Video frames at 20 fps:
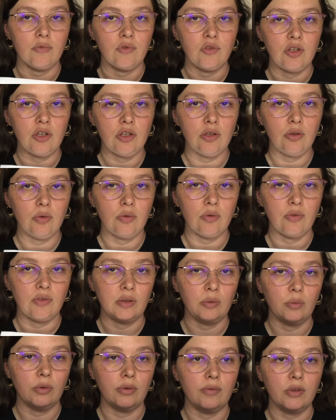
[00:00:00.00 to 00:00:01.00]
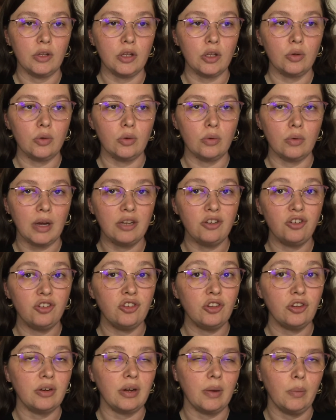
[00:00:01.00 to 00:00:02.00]
to use and review. I just
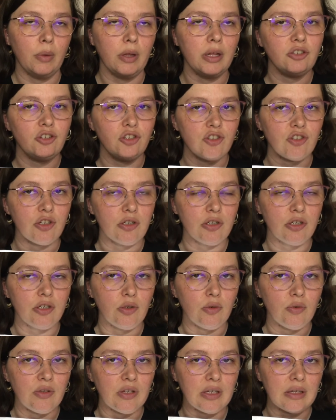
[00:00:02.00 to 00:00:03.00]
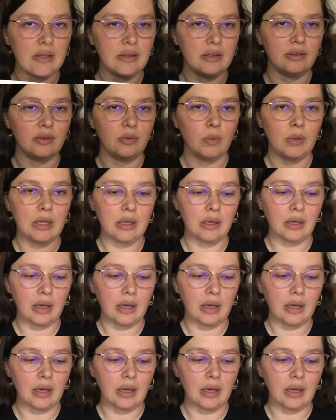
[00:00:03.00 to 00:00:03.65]
started using it this week.